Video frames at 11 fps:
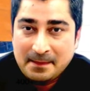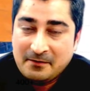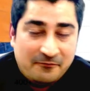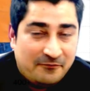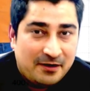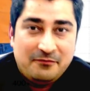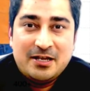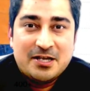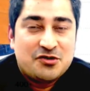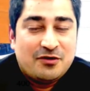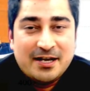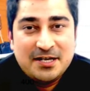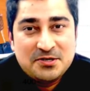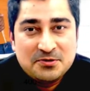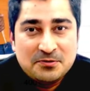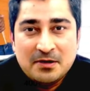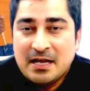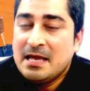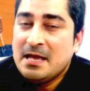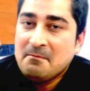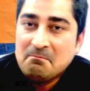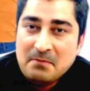when we are trying to
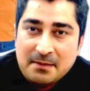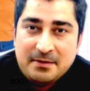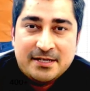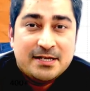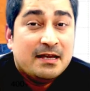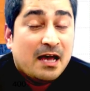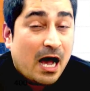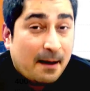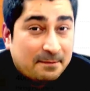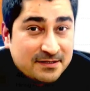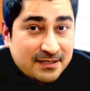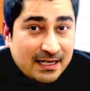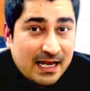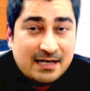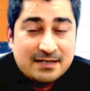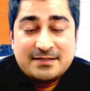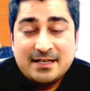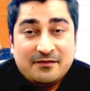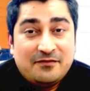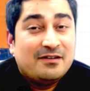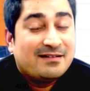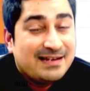maybe upskill ourselves,
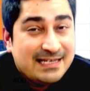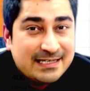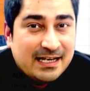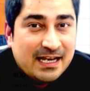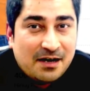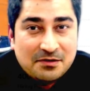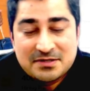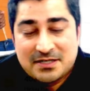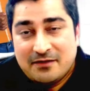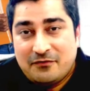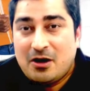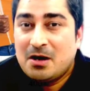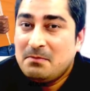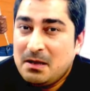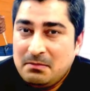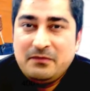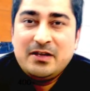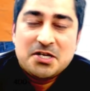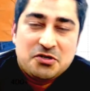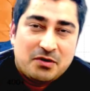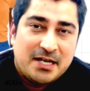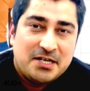reskill ourselves, or maybe we are
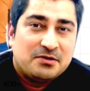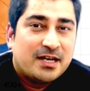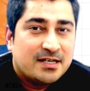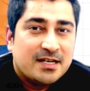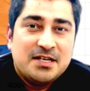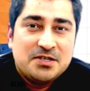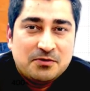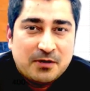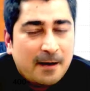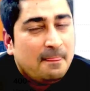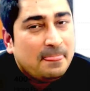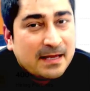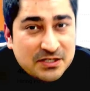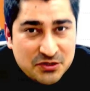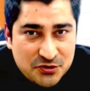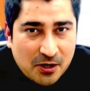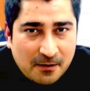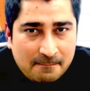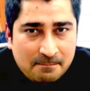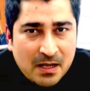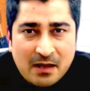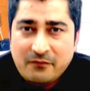trying to get into a job.
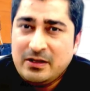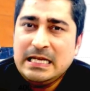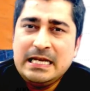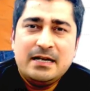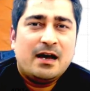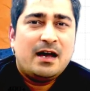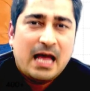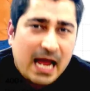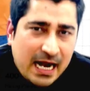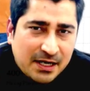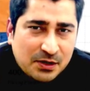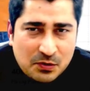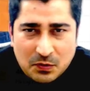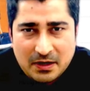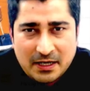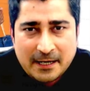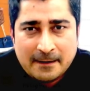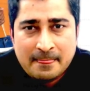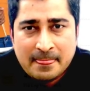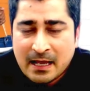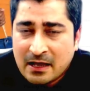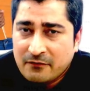We need a hand holding.
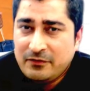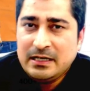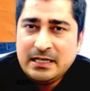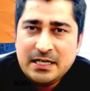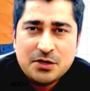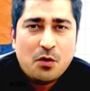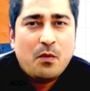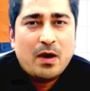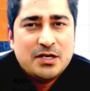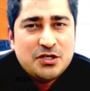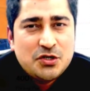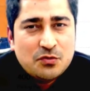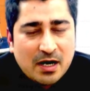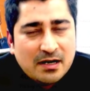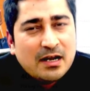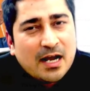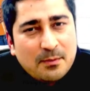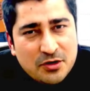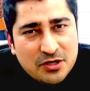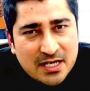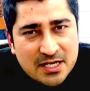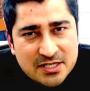We need one-to-one
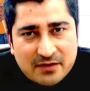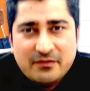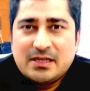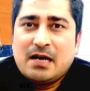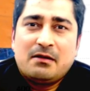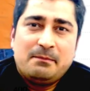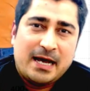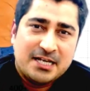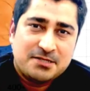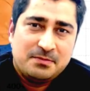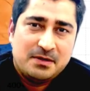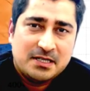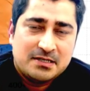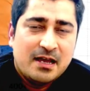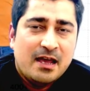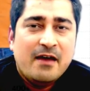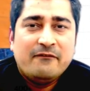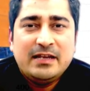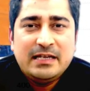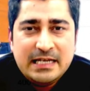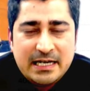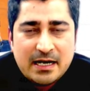communication with our batchmate. We
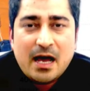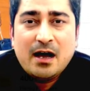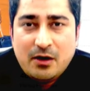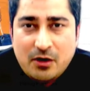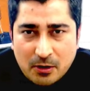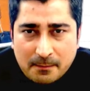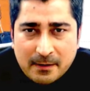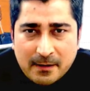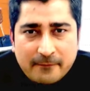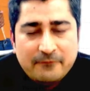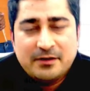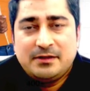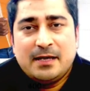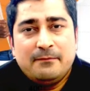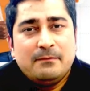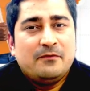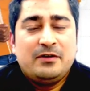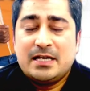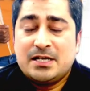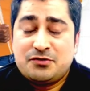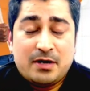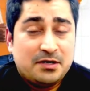need a group with them. We can
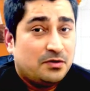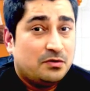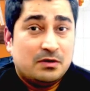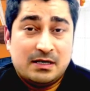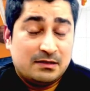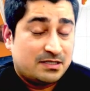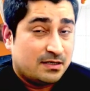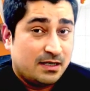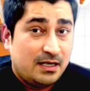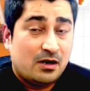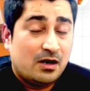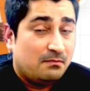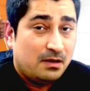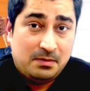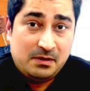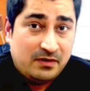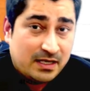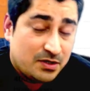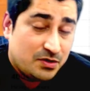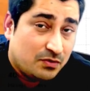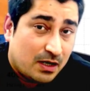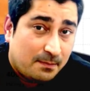try to do a study, or maybe we can do
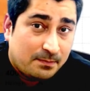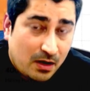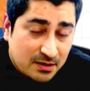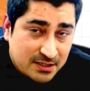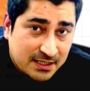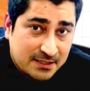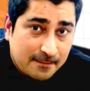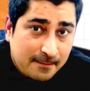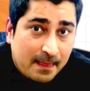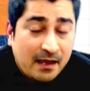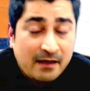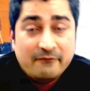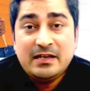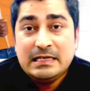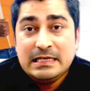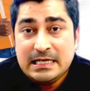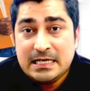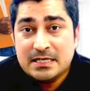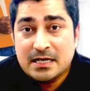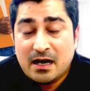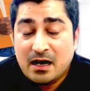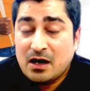a project. We need
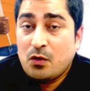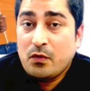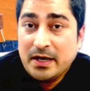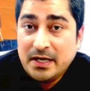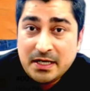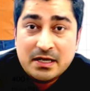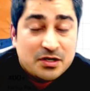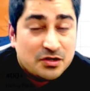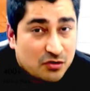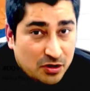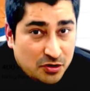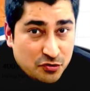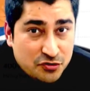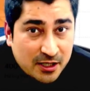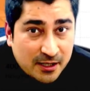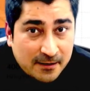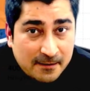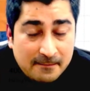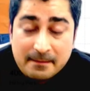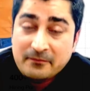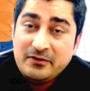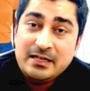a query resolution.
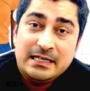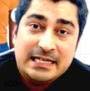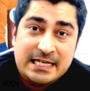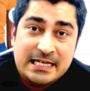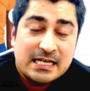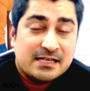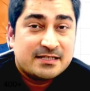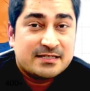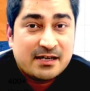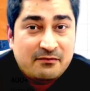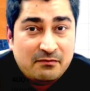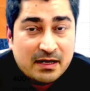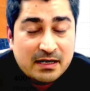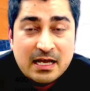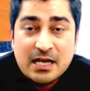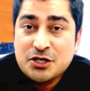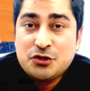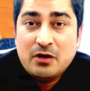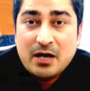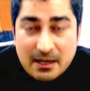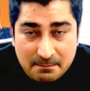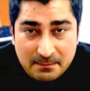We need someone to
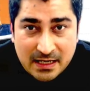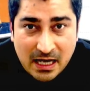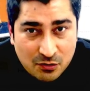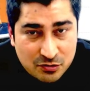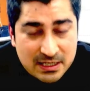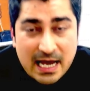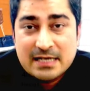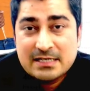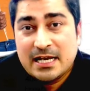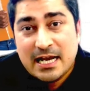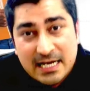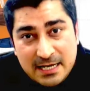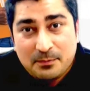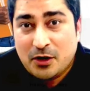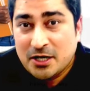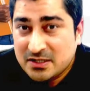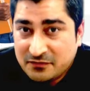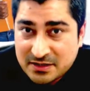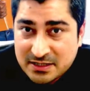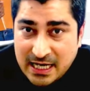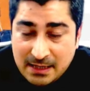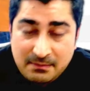help me out at any point of a
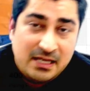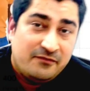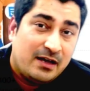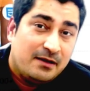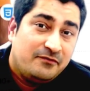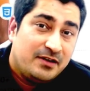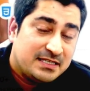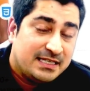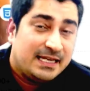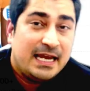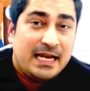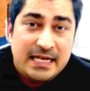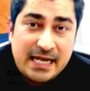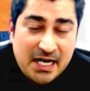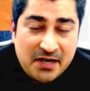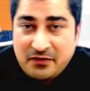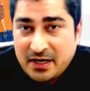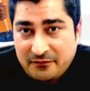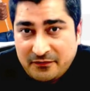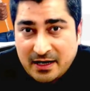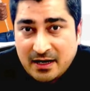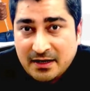time if I am facing any kind of a
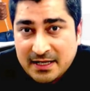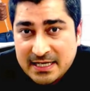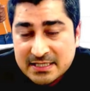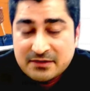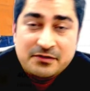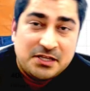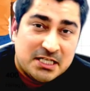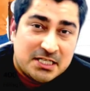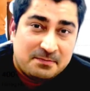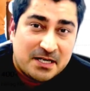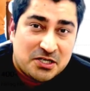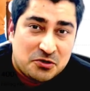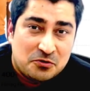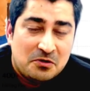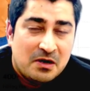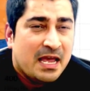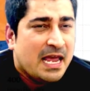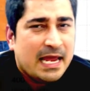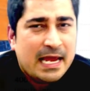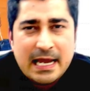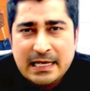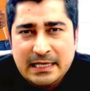difficulties with respect to
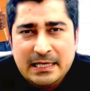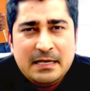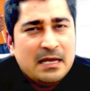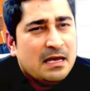any